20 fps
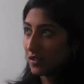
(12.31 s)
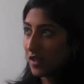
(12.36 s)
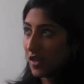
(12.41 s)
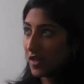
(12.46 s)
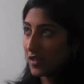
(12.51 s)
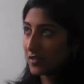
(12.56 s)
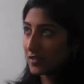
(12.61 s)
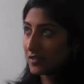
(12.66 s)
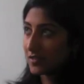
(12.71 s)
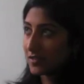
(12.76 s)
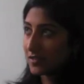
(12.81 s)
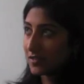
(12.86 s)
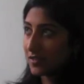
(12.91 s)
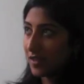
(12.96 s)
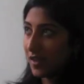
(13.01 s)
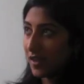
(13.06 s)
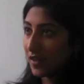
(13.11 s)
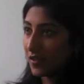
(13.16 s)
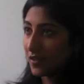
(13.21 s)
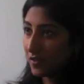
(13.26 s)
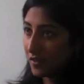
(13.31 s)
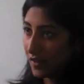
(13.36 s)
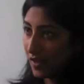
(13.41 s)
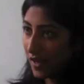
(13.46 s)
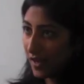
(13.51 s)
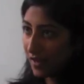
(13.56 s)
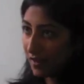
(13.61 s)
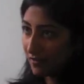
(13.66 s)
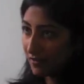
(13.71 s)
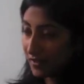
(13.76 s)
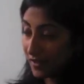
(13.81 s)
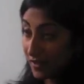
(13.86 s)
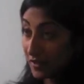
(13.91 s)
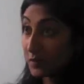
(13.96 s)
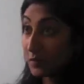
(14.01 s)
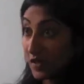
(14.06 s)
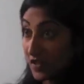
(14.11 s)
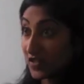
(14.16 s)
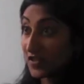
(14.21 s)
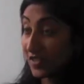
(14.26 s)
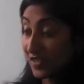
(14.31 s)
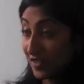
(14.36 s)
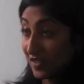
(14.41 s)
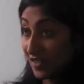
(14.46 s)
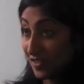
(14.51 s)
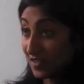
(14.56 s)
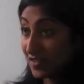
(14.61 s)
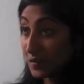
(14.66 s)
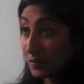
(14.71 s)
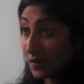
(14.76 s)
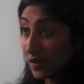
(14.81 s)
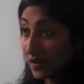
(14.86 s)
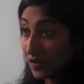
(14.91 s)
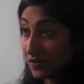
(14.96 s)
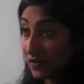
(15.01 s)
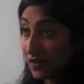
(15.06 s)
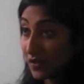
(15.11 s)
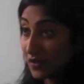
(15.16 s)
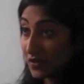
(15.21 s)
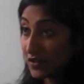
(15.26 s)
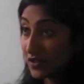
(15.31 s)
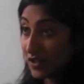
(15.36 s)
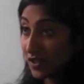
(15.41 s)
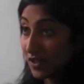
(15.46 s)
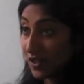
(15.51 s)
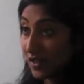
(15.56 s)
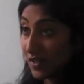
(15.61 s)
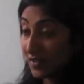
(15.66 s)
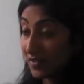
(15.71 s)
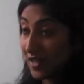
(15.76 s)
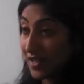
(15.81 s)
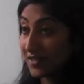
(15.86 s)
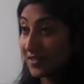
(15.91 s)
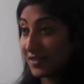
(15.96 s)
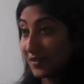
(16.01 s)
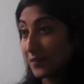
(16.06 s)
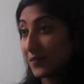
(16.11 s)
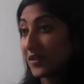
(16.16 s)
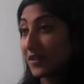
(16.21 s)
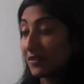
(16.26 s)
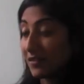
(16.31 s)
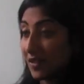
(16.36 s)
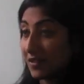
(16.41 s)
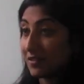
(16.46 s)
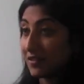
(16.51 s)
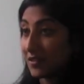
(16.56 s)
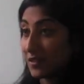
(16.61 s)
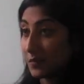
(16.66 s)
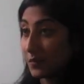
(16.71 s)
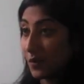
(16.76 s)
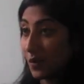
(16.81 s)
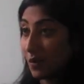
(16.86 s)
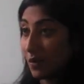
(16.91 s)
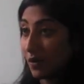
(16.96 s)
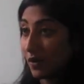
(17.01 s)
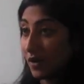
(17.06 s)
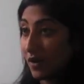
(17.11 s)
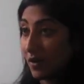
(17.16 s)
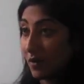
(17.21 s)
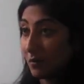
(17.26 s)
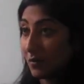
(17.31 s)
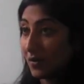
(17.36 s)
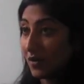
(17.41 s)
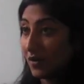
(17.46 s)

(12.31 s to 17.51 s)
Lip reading: as I could have, and as much as it is a part of culture, and that's something that this program,